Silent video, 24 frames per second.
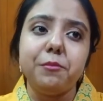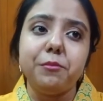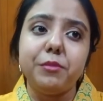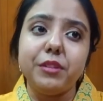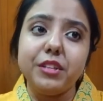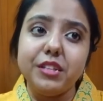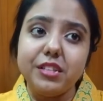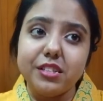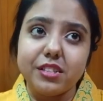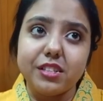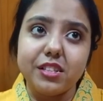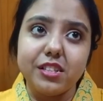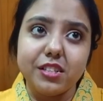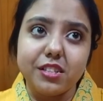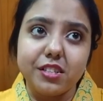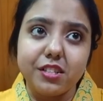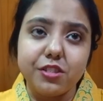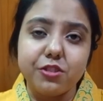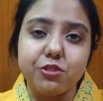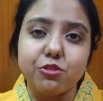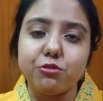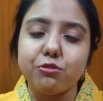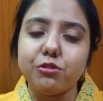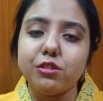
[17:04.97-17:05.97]
Please
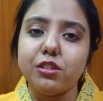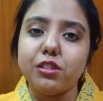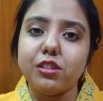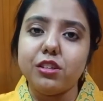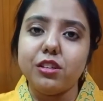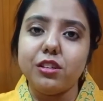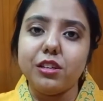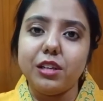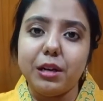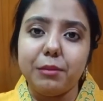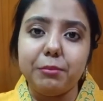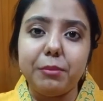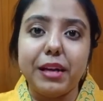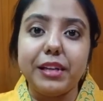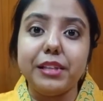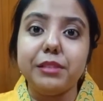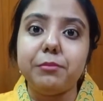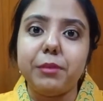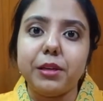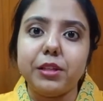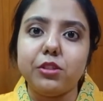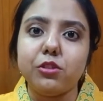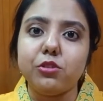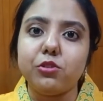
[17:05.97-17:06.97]
listen to the,
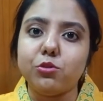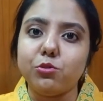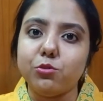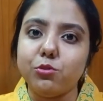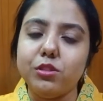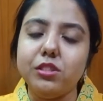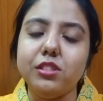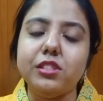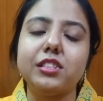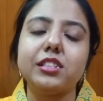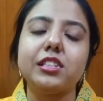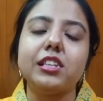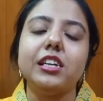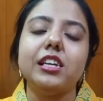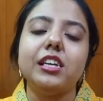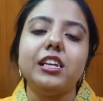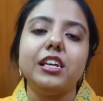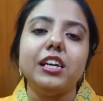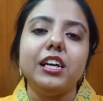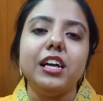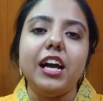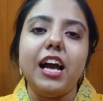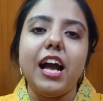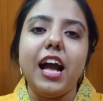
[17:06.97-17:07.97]
abide by the rules.
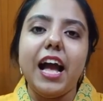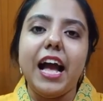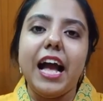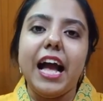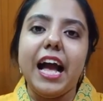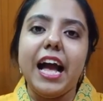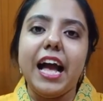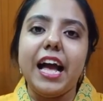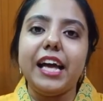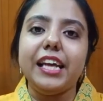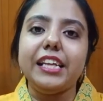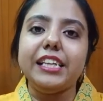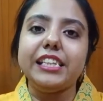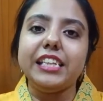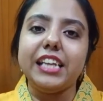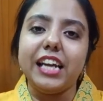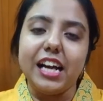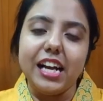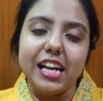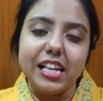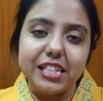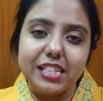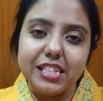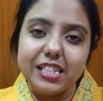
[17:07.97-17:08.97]
And
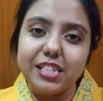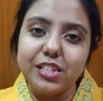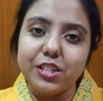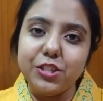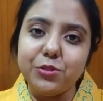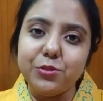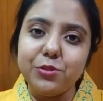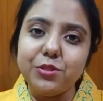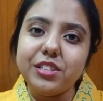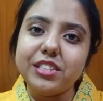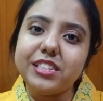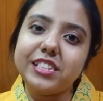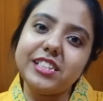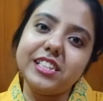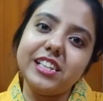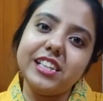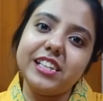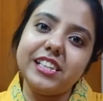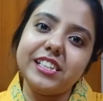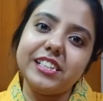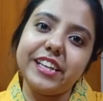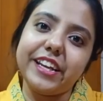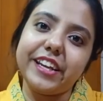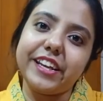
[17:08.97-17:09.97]
yeah, I'll see you. Till
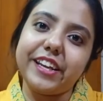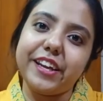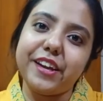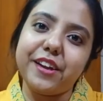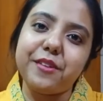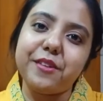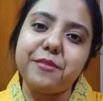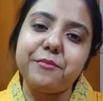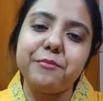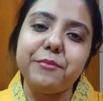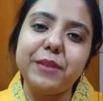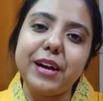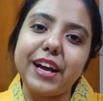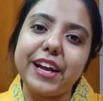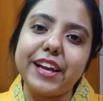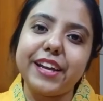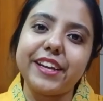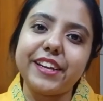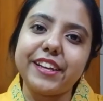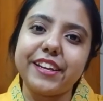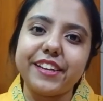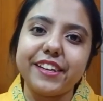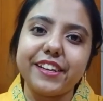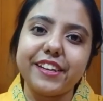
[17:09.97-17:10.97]
then, take care.
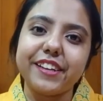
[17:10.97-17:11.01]
Bye.